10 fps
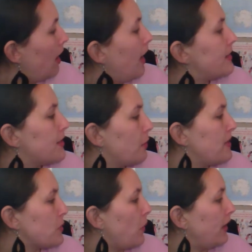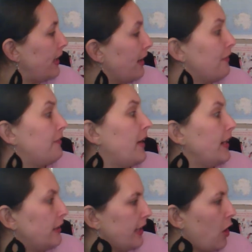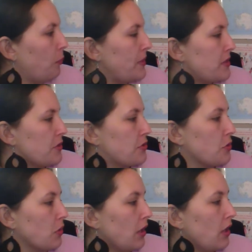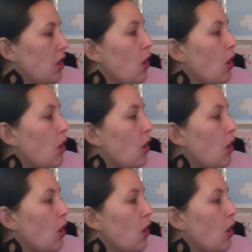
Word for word: until Miss Juanita finally opens the store.